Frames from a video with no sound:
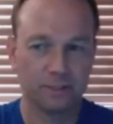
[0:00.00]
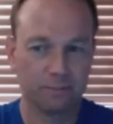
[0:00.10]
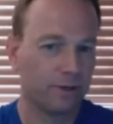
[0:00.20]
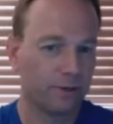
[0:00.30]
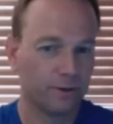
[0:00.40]

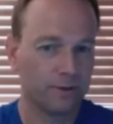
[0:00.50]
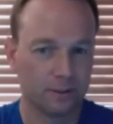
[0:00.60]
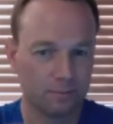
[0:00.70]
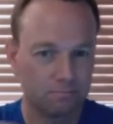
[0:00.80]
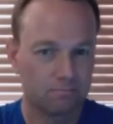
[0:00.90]
but you
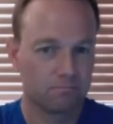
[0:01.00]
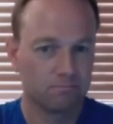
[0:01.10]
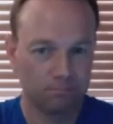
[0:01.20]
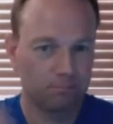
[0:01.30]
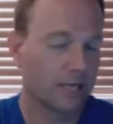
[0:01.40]
build and
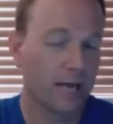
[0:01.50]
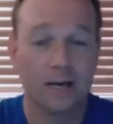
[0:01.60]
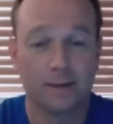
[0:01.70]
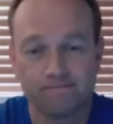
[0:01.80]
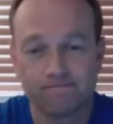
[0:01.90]
you
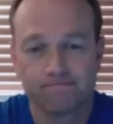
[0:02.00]
got it.